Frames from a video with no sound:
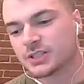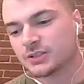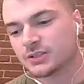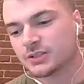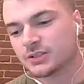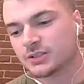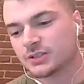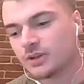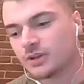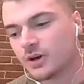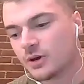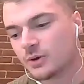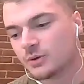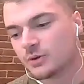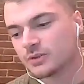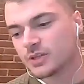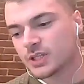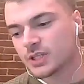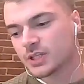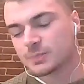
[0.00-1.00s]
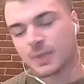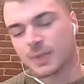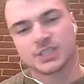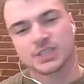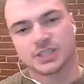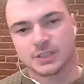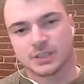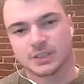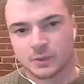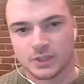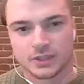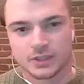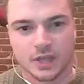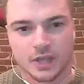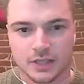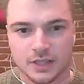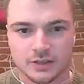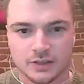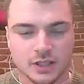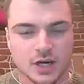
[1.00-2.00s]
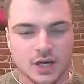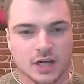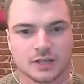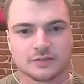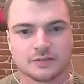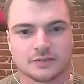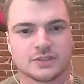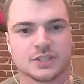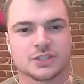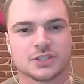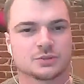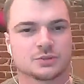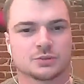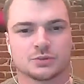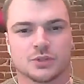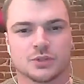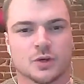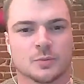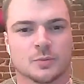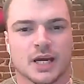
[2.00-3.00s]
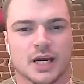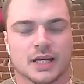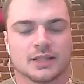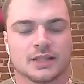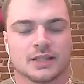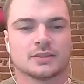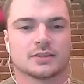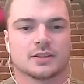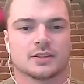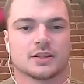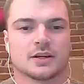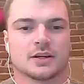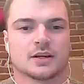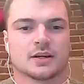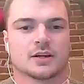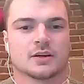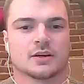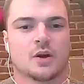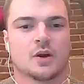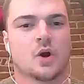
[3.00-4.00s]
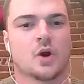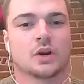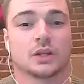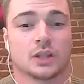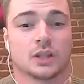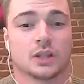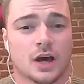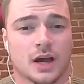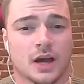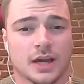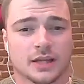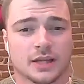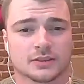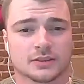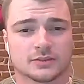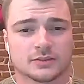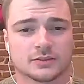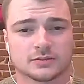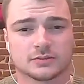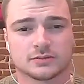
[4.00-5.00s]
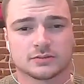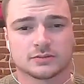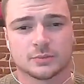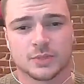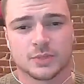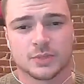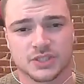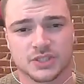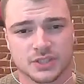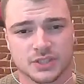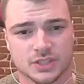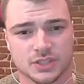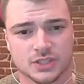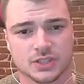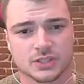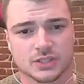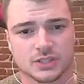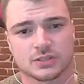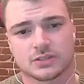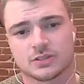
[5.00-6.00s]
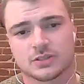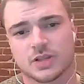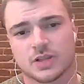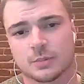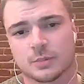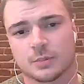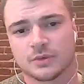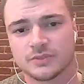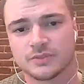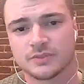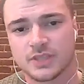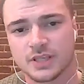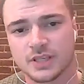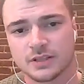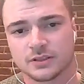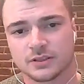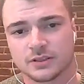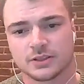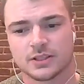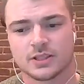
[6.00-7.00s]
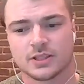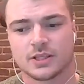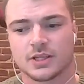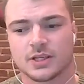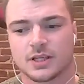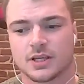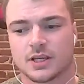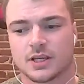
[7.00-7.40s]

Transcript: And especially with like the kind of digital nomad online business type of deal,